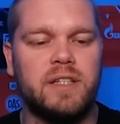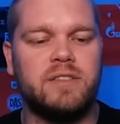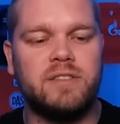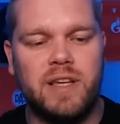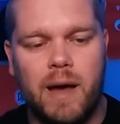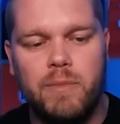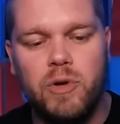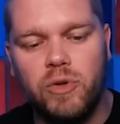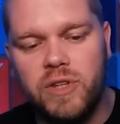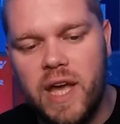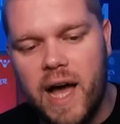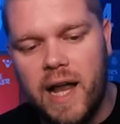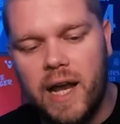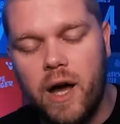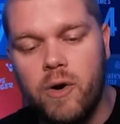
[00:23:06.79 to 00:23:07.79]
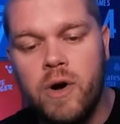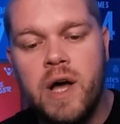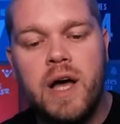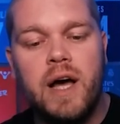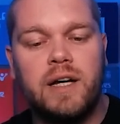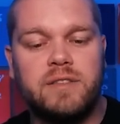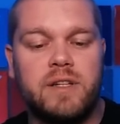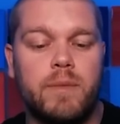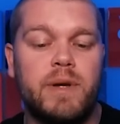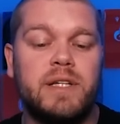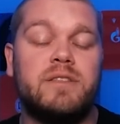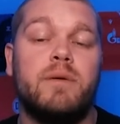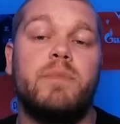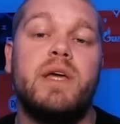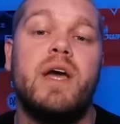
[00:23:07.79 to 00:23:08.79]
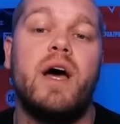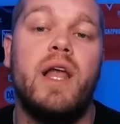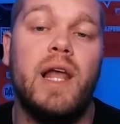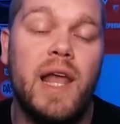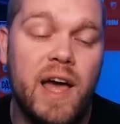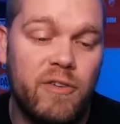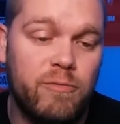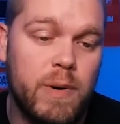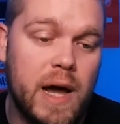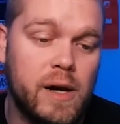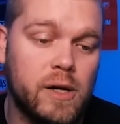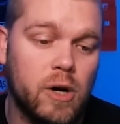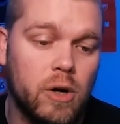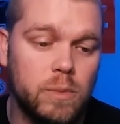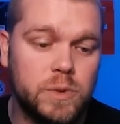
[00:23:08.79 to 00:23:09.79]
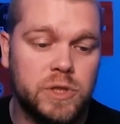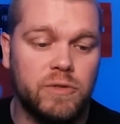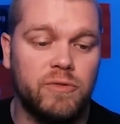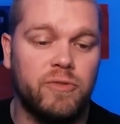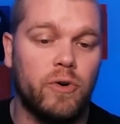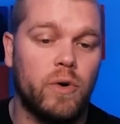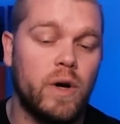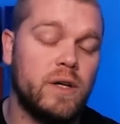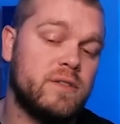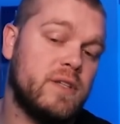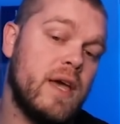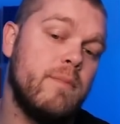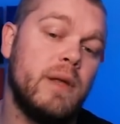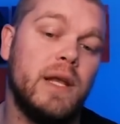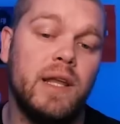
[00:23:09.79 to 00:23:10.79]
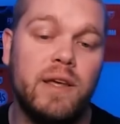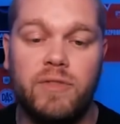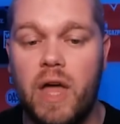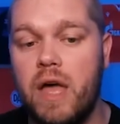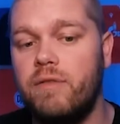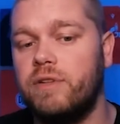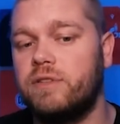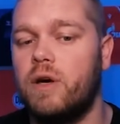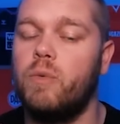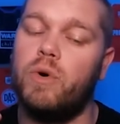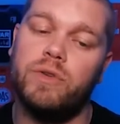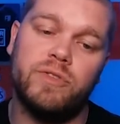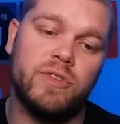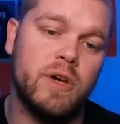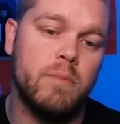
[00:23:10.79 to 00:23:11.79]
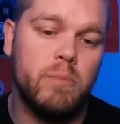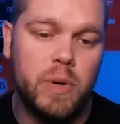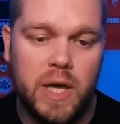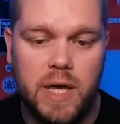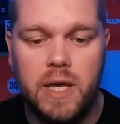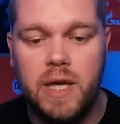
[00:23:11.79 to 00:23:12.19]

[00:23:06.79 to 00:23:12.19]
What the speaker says: Samuel Diallo has come in to be a left back option for us. Him and Leif Davis, I want to compete.